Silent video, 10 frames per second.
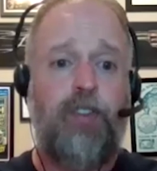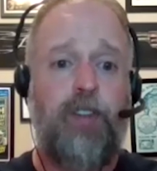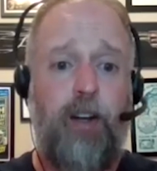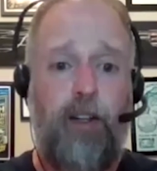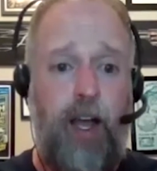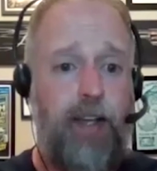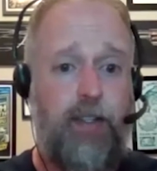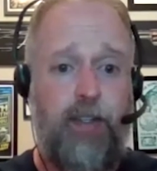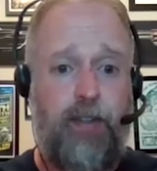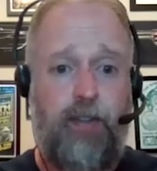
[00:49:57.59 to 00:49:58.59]

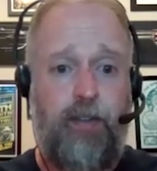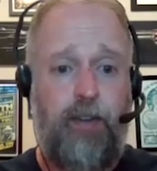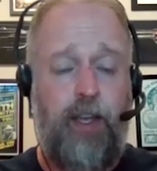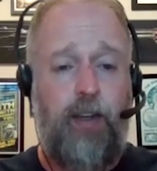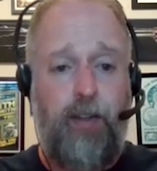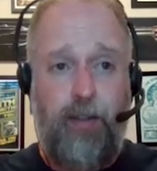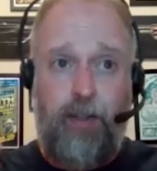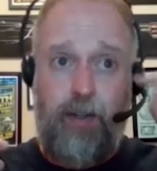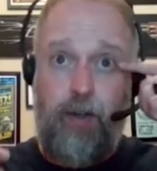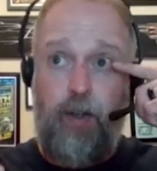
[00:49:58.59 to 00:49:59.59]
sunglasses. Yeah,
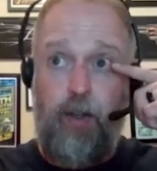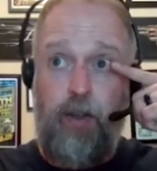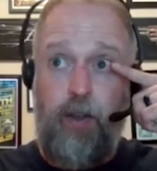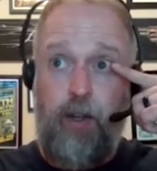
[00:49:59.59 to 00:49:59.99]
the good,